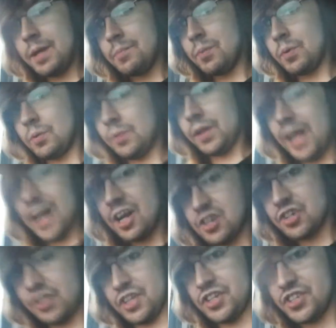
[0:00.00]
people will
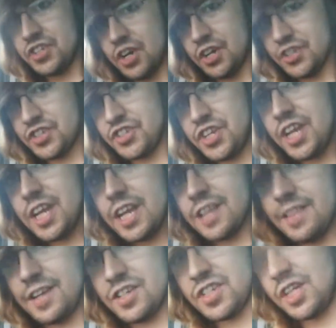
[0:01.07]
actually start
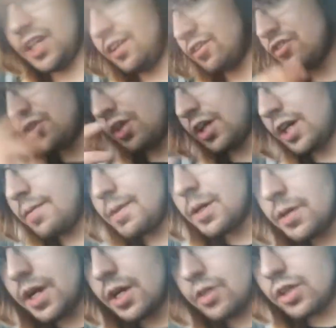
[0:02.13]
seeing this and start
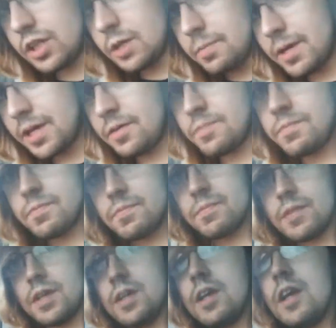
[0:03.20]
coming around a little bit,
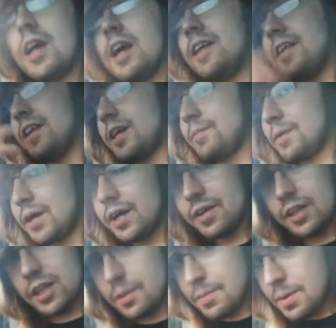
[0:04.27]
and come
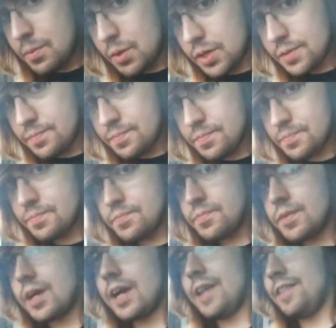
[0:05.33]
around a little bit more,
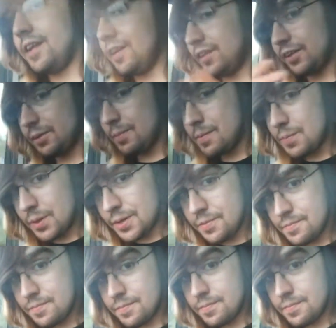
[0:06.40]
and then a little bit more